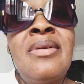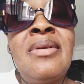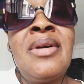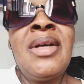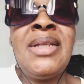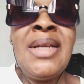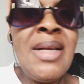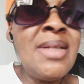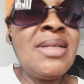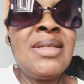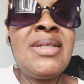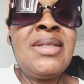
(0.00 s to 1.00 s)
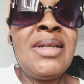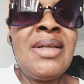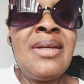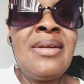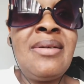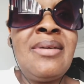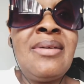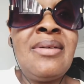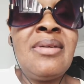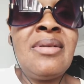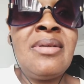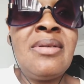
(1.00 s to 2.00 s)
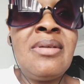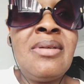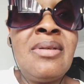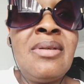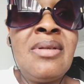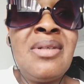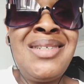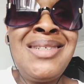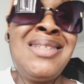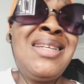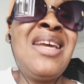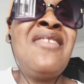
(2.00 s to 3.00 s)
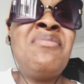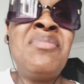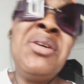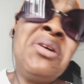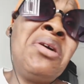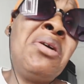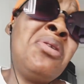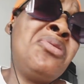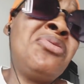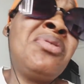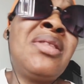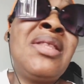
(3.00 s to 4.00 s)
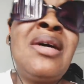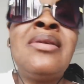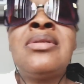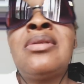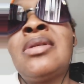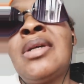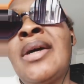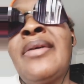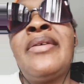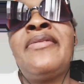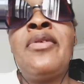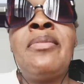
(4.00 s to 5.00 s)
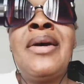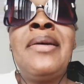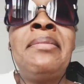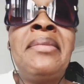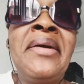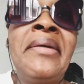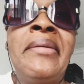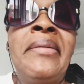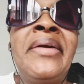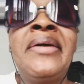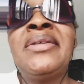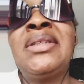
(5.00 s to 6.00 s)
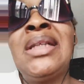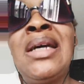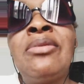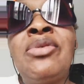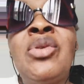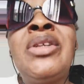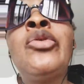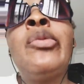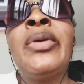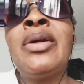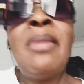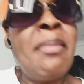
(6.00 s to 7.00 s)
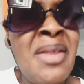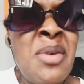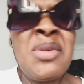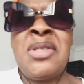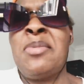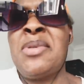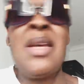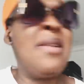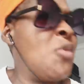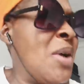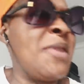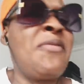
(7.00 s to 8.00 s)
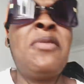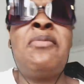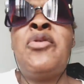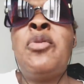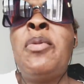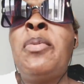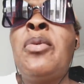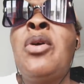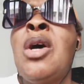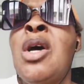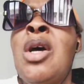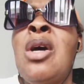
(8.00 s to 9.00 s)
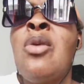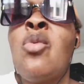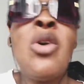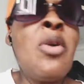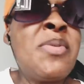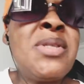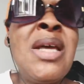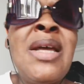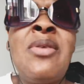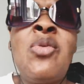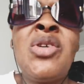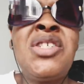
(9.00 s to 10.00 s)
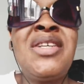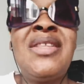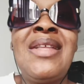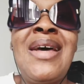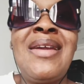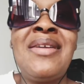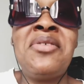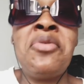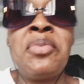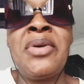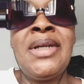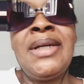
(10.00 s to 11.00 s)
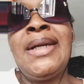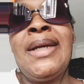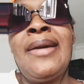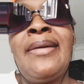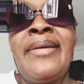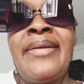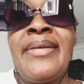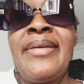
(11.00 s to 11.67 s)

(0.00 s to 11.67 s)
At the end of the day, she gave me 100,000 naira for my bail when I was languishing. When nobody, my mother was upset. Quite a few people were upset watching that. Nobody cared.